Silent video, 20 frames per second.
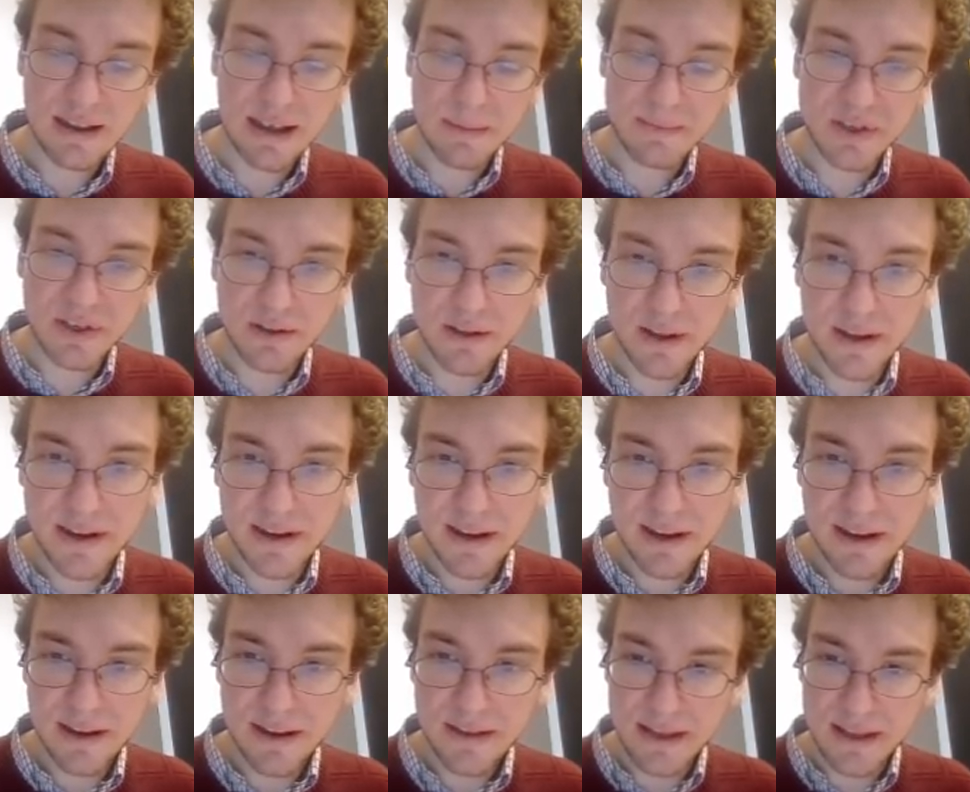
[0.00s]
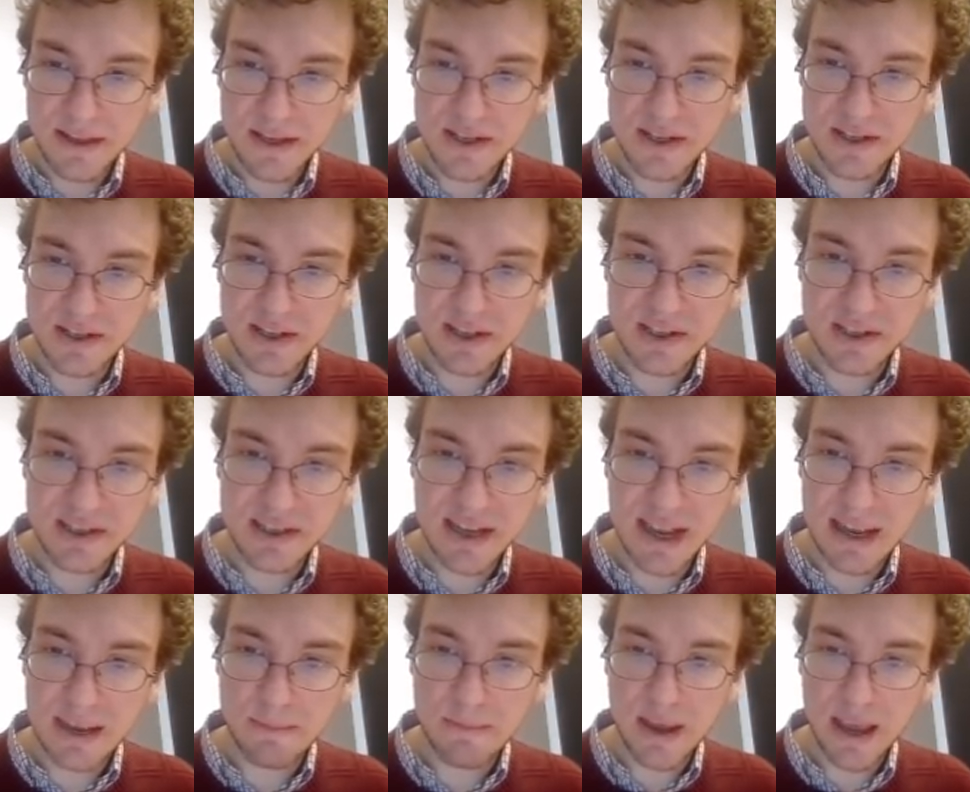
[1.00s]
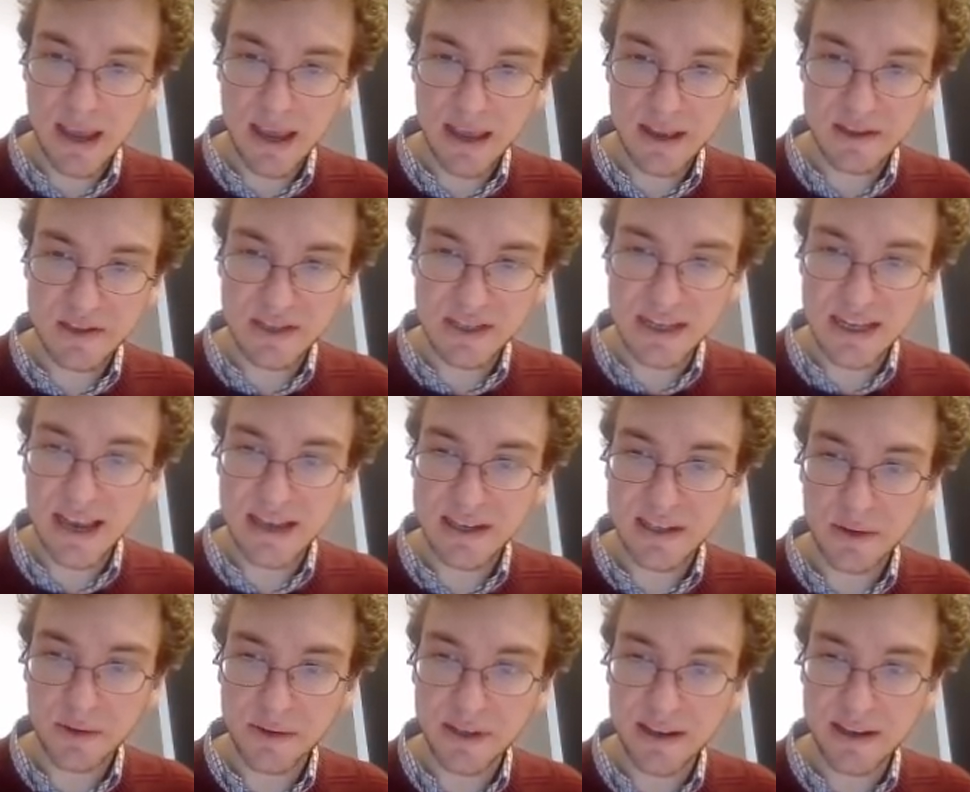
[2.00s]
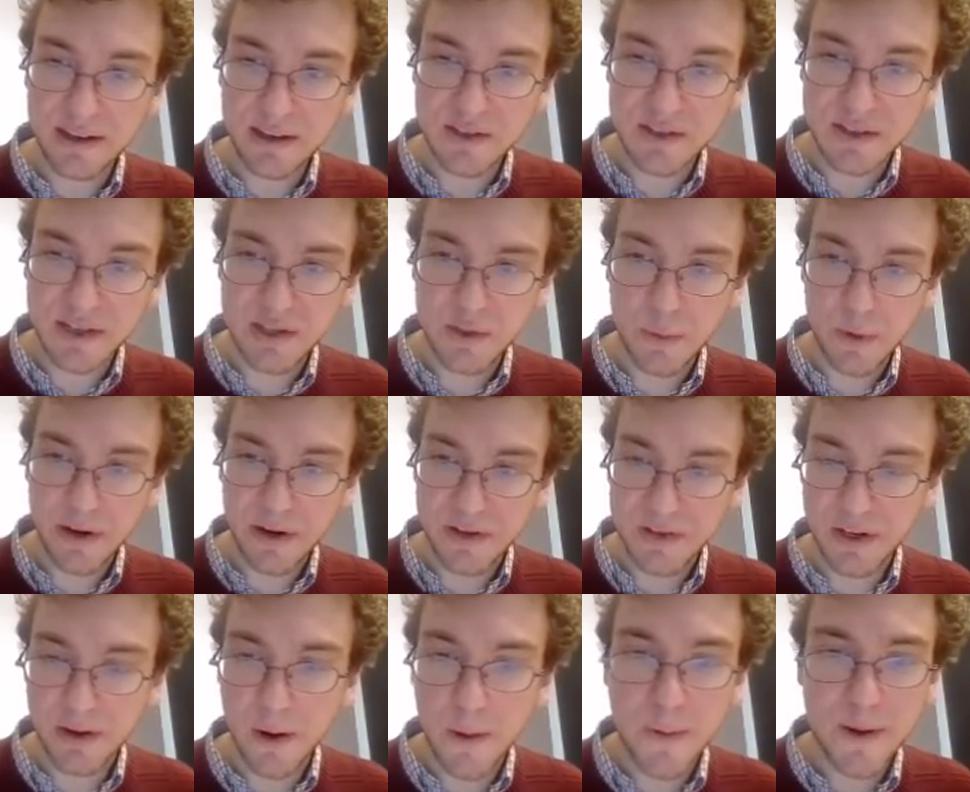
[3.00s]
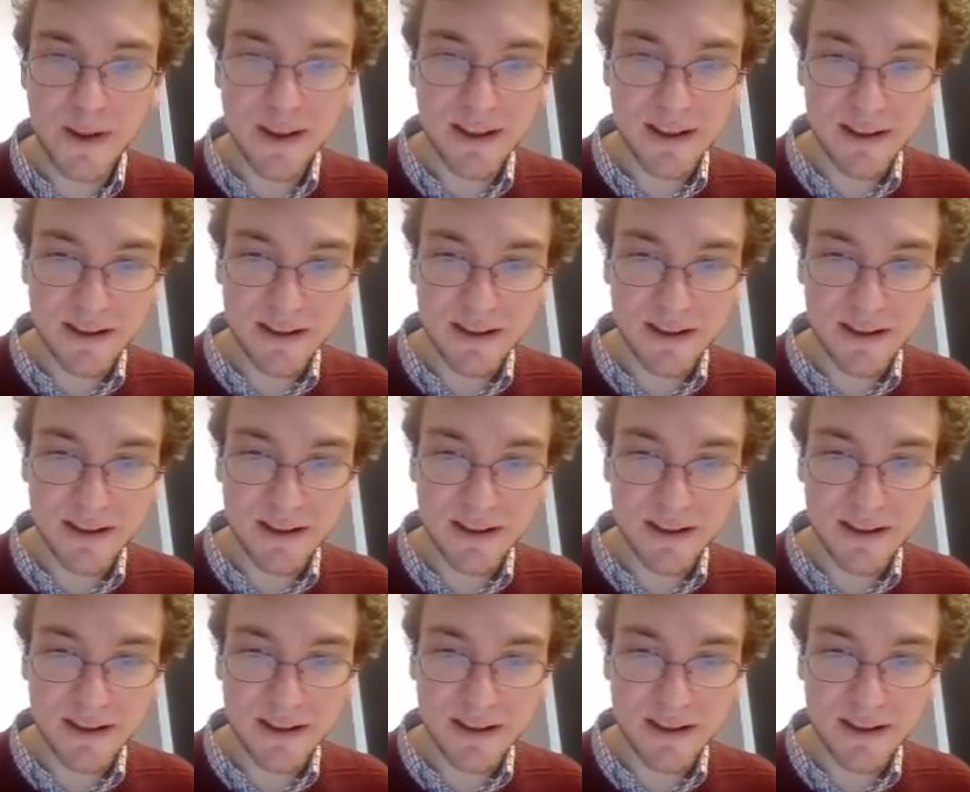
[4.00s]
epsilon, then this is the same as dA tilde, because d squared is 0.